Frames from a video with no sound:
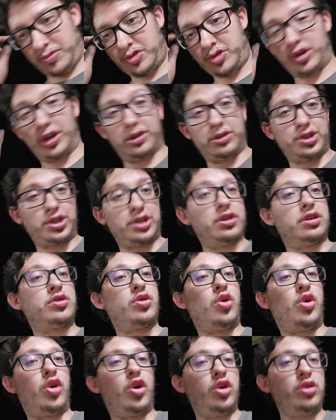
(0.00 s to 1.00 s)
So that was a good
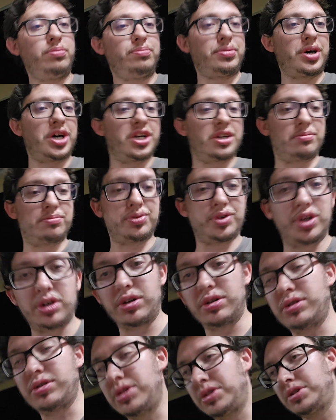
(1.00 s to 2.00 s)
call, buying
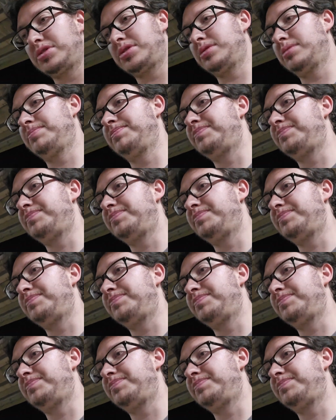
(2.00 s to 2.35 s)
plugs.